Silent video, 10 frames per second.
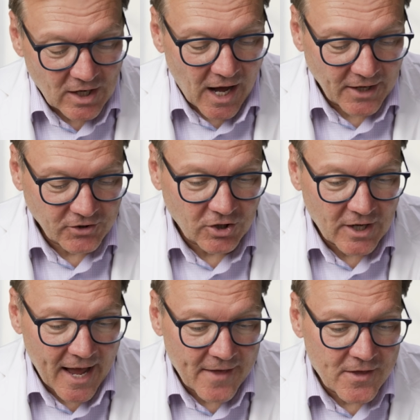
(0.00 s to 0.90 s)
to us
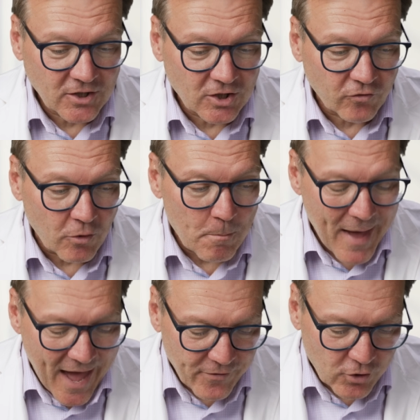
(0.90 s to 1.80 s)
today. And this is from
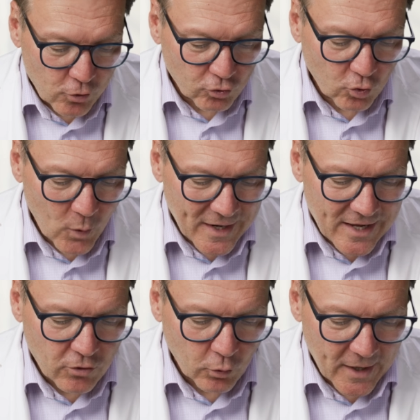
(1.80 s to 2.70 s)
Matthew
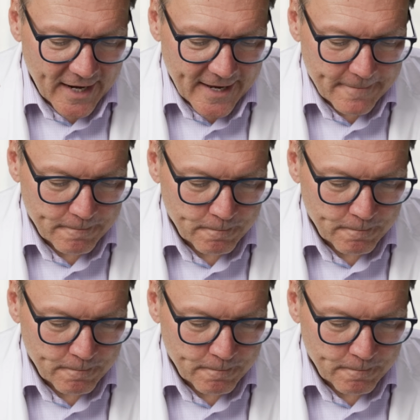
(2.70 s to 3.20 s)
23,